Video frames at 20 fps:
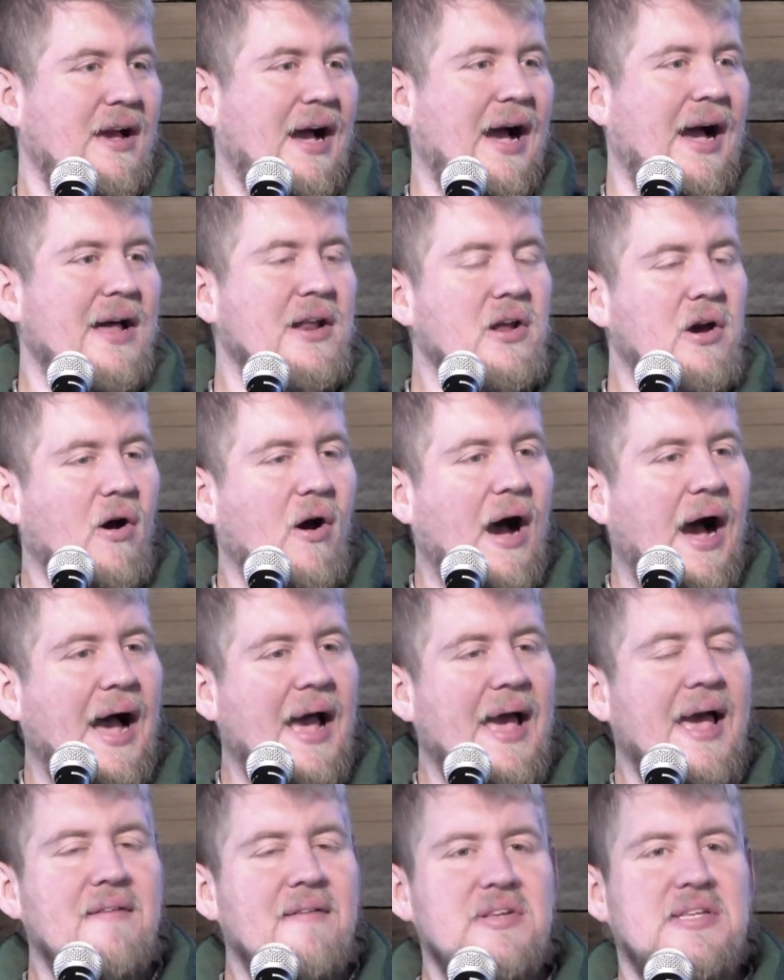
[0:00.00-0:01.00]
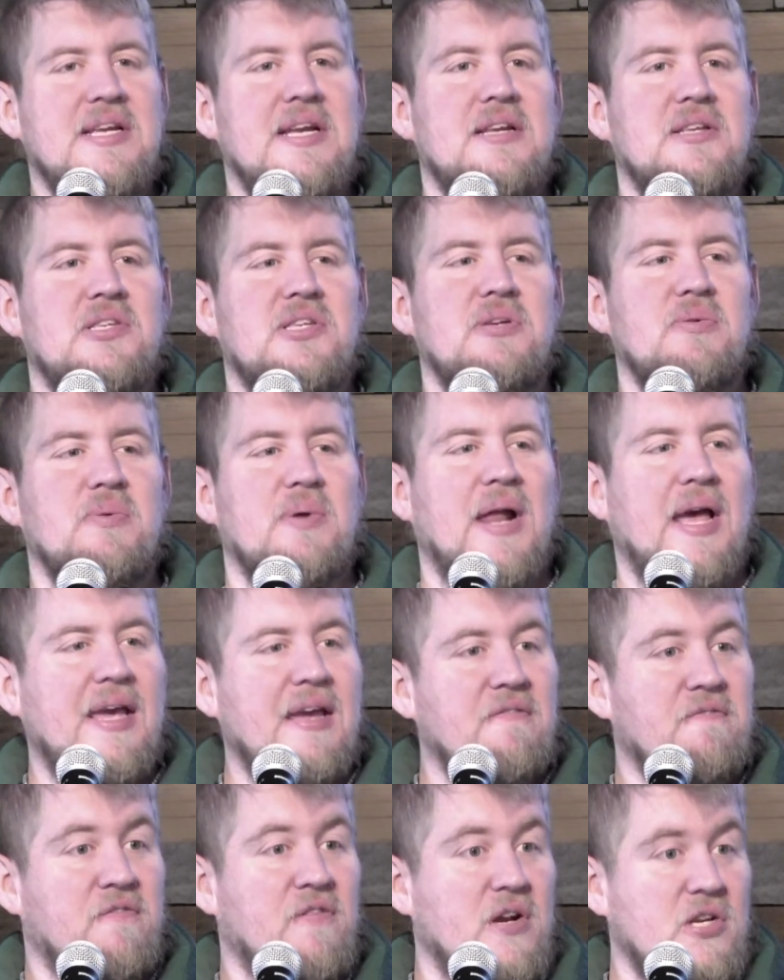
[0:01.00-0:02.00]
I know I have a tendency when I
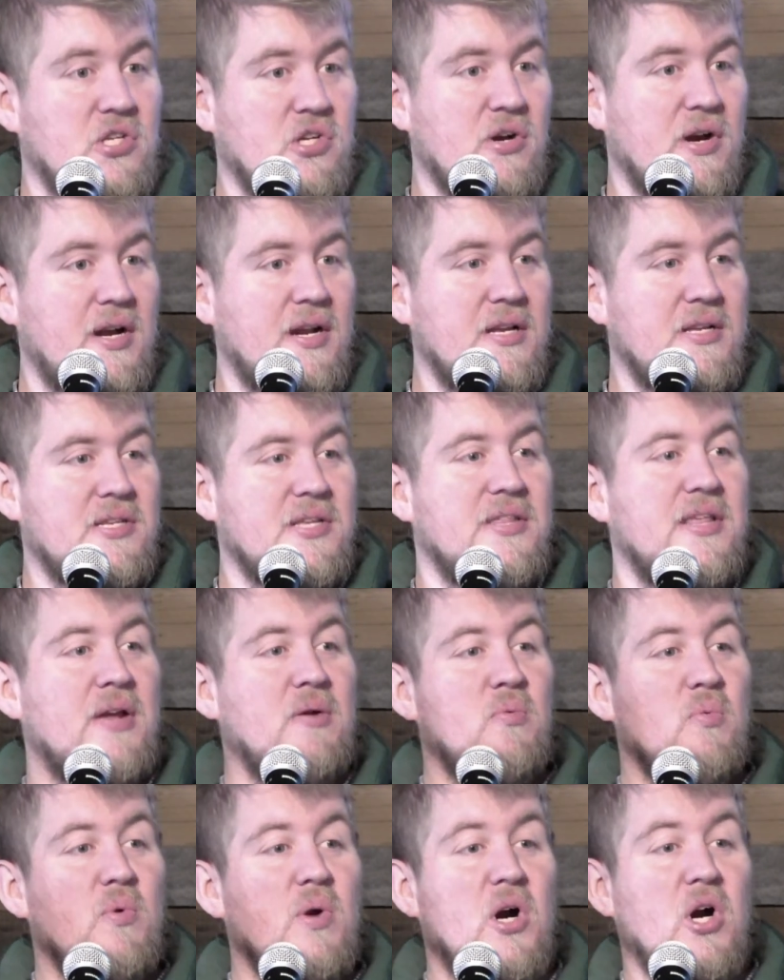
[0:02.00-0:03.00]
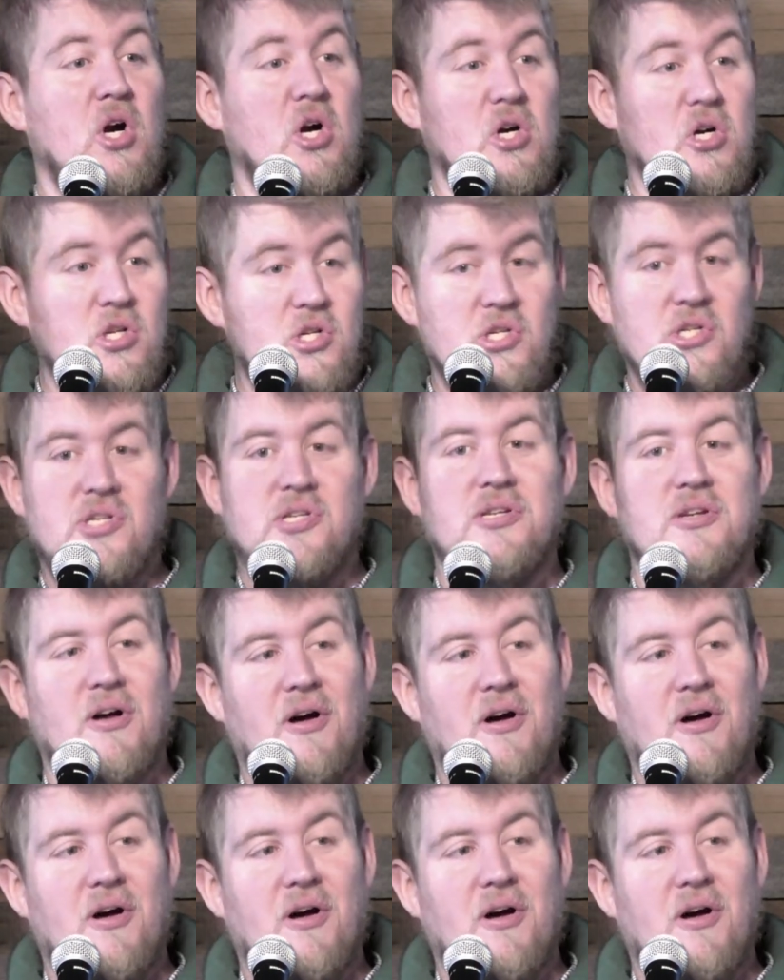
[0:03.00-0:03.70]
get frustrated to then rehearse